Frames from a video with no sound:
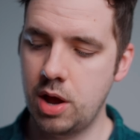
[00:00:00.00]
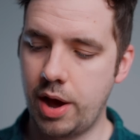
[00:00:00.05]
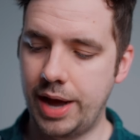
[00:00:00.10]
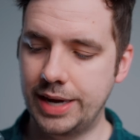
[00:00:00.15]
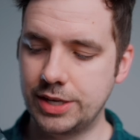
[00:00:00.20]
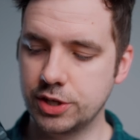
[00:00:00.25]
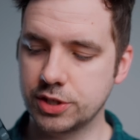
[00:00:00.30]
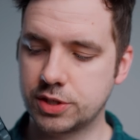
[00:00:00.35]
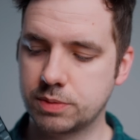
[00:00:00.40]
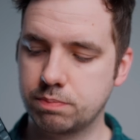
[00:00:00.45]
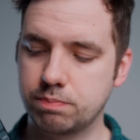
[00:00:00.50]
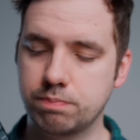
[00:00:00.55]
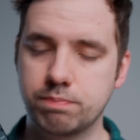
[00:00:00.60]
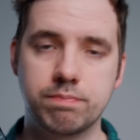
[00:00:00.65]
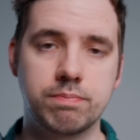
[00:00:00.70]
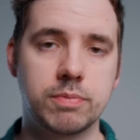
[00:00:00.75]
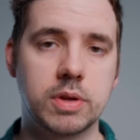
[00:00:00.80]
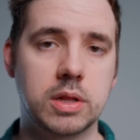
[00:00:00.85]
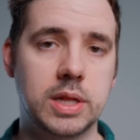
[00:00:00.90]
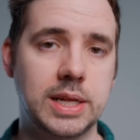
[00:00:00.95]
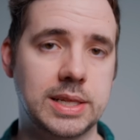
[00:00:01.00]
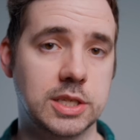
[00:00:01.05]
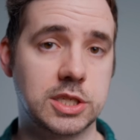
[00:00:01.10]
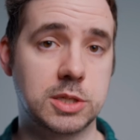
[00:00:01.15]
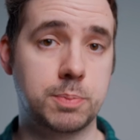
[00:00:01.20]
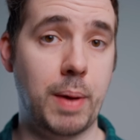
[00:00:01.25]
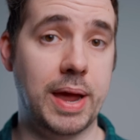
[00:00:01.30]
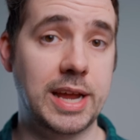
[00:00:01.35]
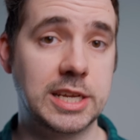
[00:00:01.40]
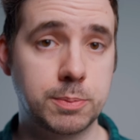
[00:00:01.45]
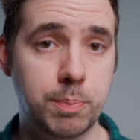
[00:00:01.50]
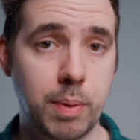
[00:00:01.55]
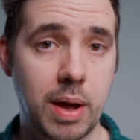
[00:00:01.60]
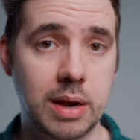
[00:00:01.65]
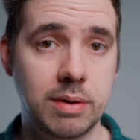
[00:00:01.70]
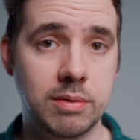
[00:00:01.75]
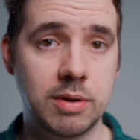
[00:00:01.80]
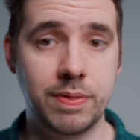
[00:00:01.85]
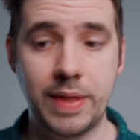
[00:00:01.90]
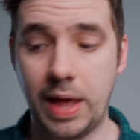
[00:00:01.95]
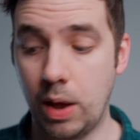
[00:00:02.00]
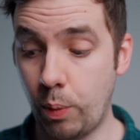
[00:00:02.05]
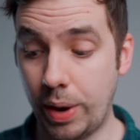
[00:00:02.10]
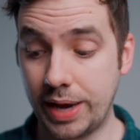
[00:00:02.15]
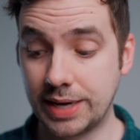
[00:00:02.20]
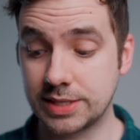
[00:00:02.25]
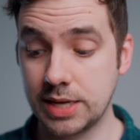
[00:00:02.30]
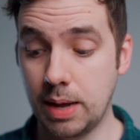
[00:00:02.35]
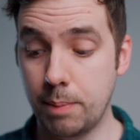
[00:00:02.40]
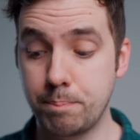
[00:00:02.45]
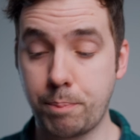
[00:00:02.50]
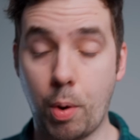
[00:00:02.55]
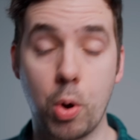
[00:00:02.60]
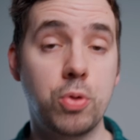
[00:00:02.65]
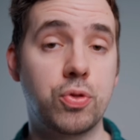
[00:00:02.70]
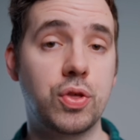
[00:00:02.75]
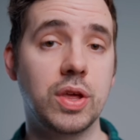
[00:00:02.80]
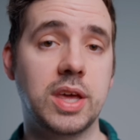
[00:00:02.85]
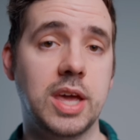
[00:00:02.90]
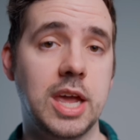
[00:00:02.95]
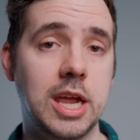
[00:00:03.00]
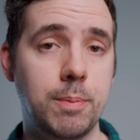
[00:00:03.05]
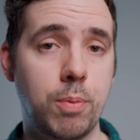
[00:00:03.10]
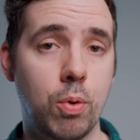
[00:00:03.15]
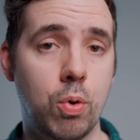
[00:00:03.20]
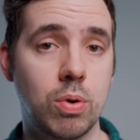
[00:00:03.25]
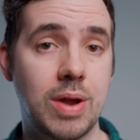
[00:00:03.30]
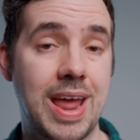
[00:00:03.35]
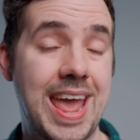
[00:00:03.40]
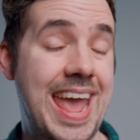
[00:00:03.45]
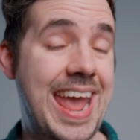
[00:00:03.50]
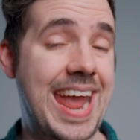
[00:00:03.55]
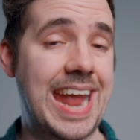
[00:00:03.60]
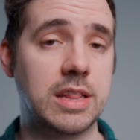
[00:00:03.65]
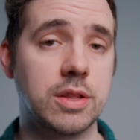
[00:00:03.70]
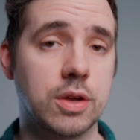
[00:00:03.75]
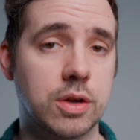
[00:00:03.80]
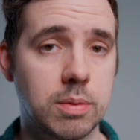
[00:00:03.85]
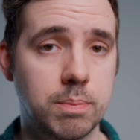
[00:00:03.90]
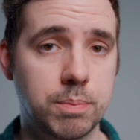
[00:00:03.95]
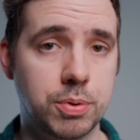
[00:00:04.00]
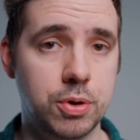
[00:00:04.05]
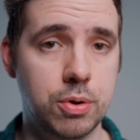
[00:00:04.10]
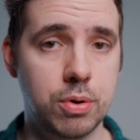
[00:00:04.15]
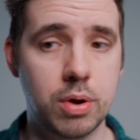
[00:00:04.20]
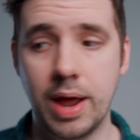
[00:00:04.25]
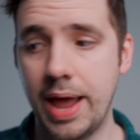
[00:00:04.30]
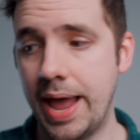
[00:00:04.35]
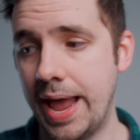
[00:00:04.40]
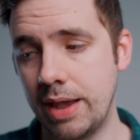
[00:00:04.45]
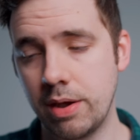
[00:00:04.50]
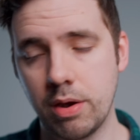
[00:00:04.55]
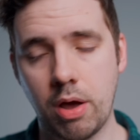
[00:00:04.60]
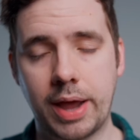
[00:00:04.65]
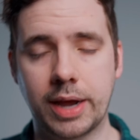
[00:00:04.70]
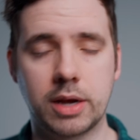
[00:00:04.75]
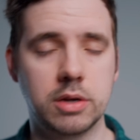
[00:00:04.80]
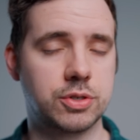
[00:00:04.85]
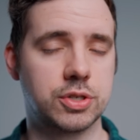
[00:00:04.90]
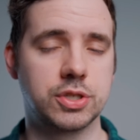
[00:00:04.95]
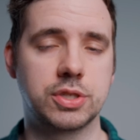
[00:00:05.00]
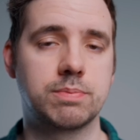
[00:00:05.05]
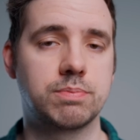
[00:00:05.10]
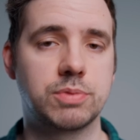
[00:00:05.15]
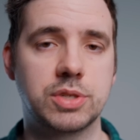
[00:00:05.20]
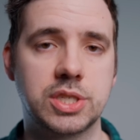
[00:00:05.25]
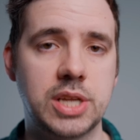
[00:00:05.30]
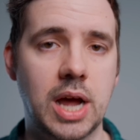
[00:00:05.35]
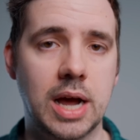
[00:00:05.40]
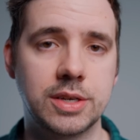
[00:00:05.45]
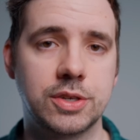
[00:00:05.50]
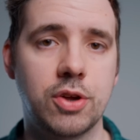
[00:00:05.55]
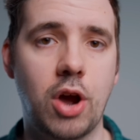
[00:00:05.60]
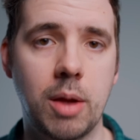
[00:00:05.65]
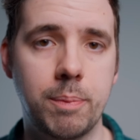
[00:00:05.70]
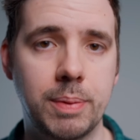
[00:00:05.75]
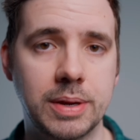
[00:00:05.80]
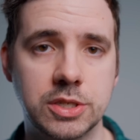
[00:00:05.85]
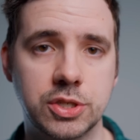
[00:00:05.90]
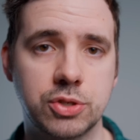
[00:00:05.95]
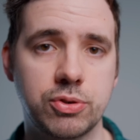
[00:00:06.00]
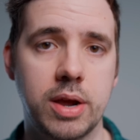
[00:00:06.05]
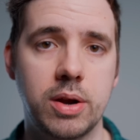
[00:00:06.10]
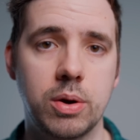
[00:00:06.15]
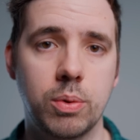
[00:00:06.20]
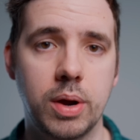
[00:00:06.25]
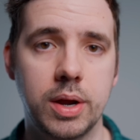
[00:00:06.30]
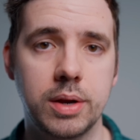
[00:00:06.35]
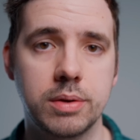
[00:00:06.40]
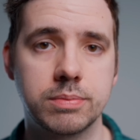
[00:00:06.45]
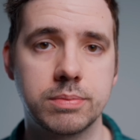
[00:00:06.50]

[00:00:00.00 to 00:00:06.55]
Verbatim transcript: I just click the space button, and that wakes up both the keyboard and the computer, and I could just start typing straight away.